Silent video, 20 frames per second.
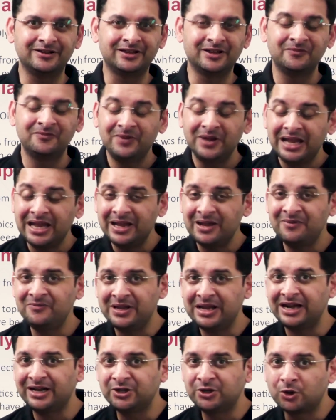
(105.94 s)
the way
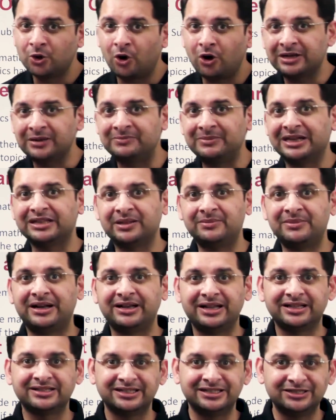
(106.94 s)
we are taught
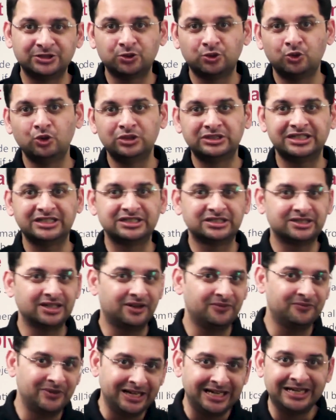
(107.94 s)
mathematics in schools
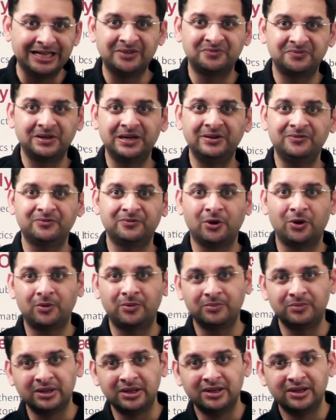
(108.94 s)
is very different
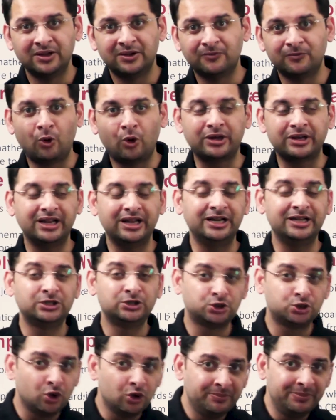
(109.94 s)
from what it
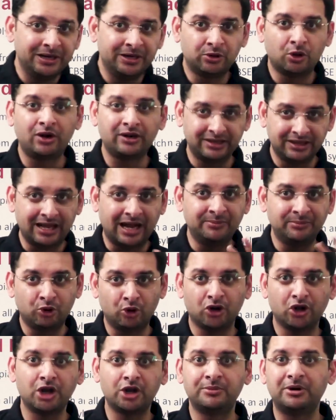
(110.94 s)
should be taught. I'm
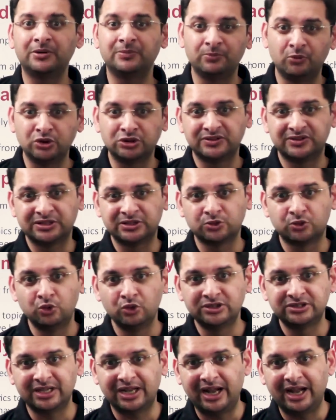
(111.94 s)
talking about most of the
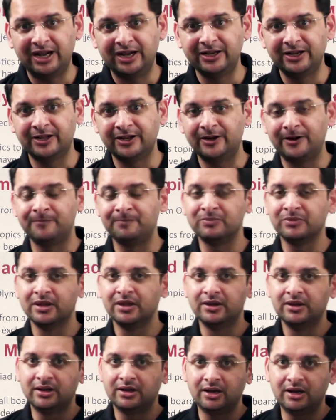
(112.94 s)
schools and
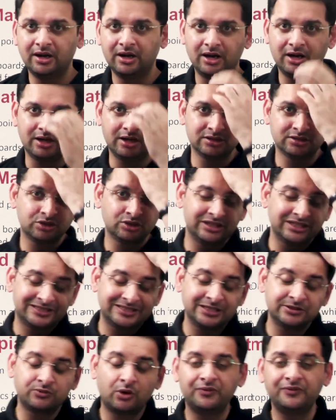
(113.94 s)
so
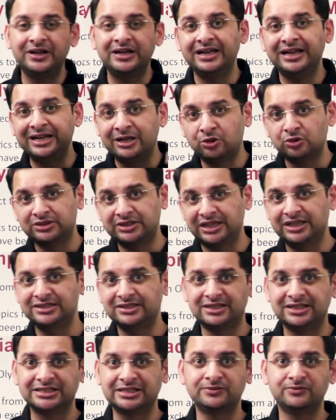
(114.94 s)
this is what we need to
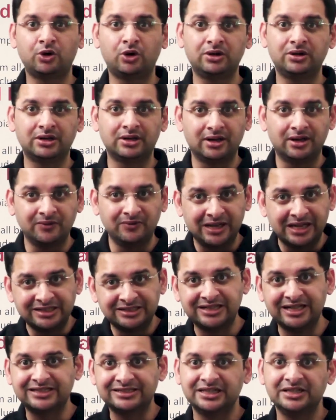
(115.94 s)
change. This is what we
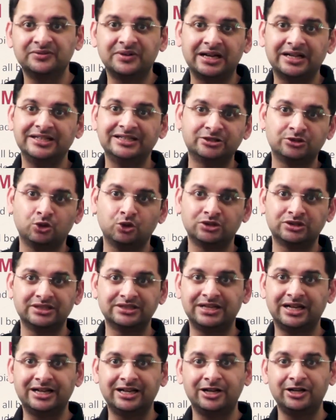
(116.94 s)
are changing by these
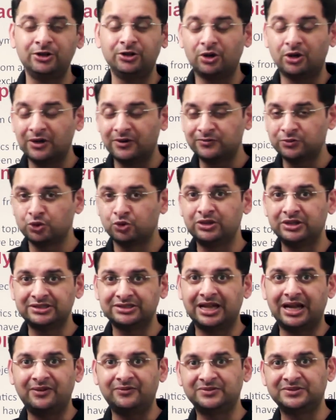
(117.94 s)
courses. And a lot of
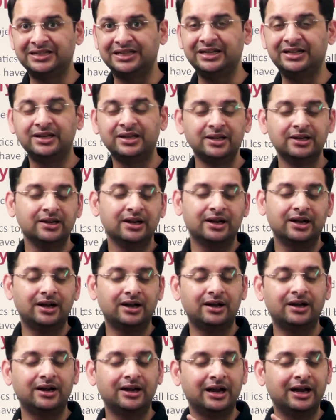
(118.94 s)
students have seen
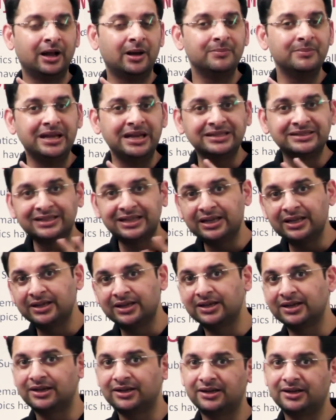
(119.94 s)
an
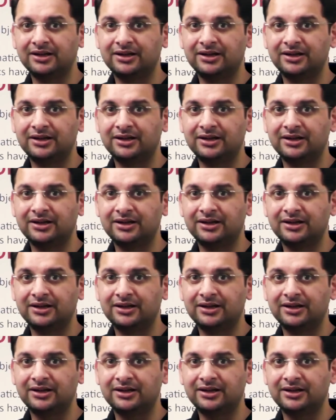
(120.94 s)
amazing,